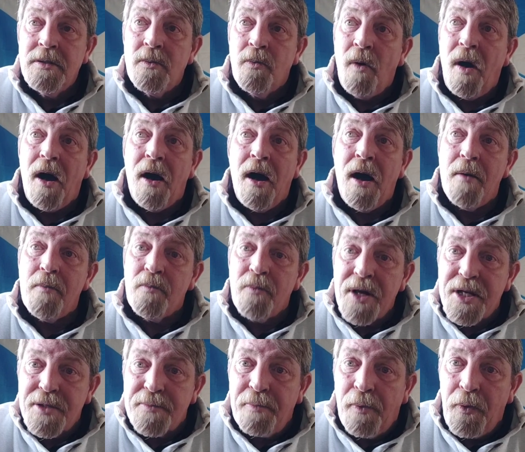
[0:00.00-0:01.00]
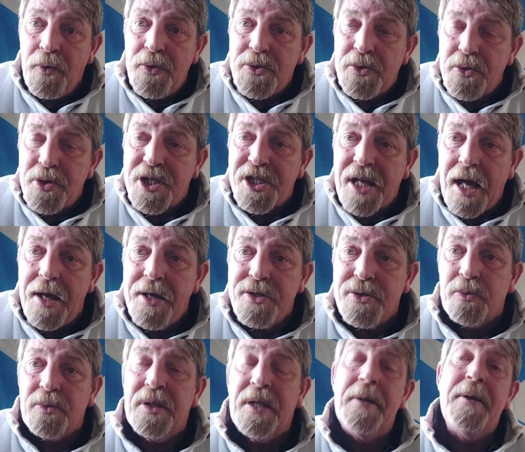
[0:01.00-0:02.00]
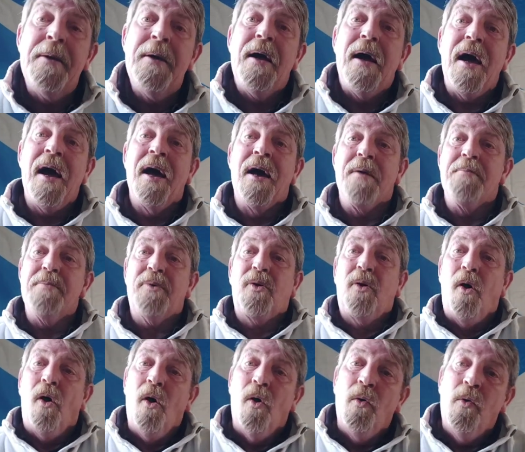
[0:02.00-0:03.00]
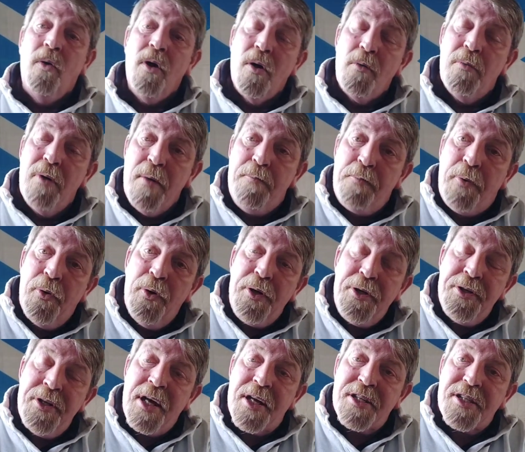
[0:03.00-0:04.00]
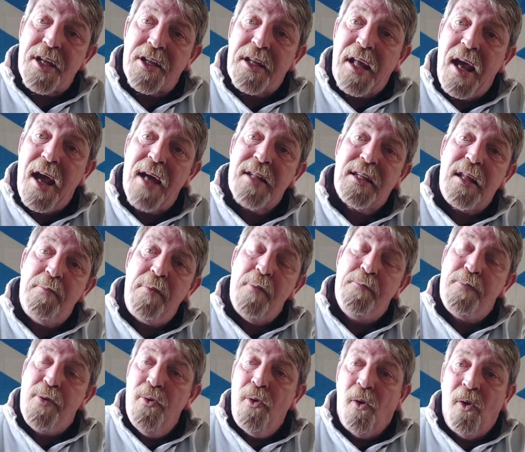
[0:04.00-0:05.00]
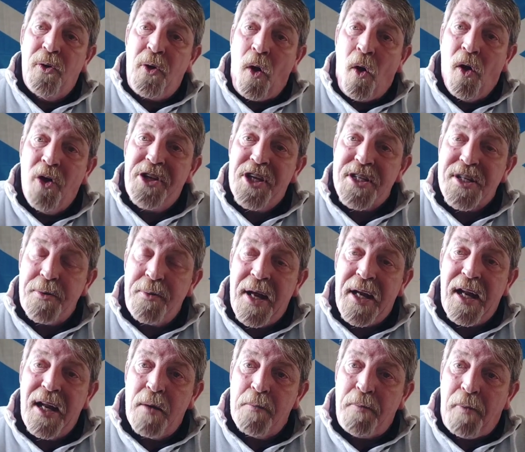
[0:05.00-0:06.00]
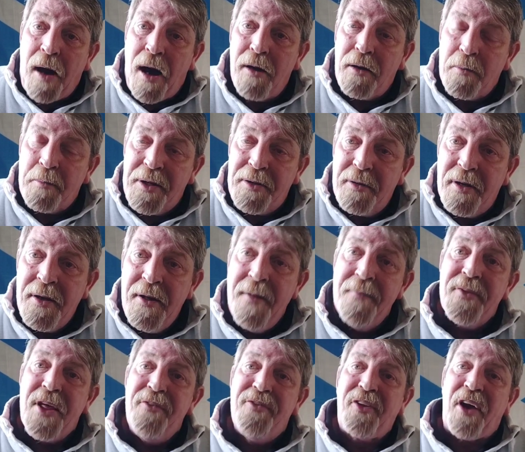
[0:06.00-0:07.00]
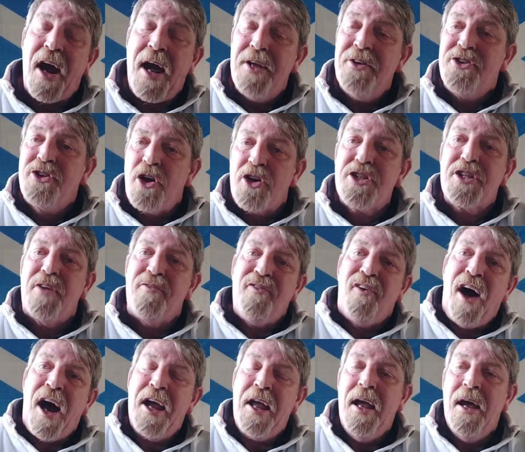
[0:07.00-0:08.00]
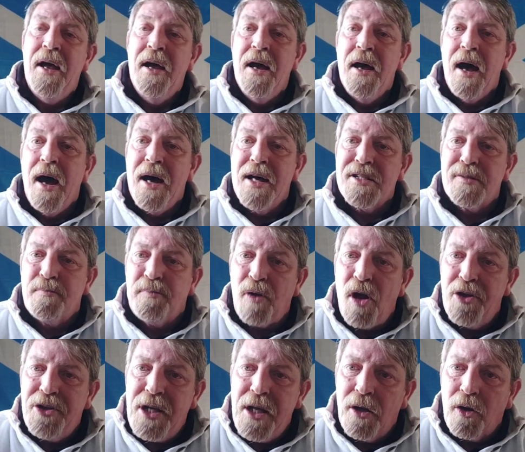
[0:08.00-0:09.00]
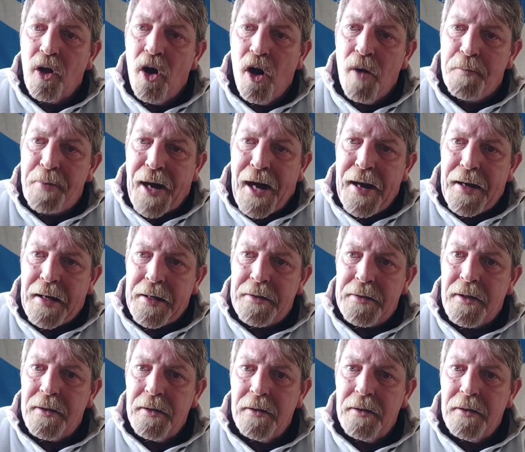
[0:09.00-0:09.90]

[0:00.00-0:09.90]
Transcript: What happened was Bojo's scheduled call with Putin yesterday had to be put on hold as he went to the Parliament to try and justify his bloody law breaking.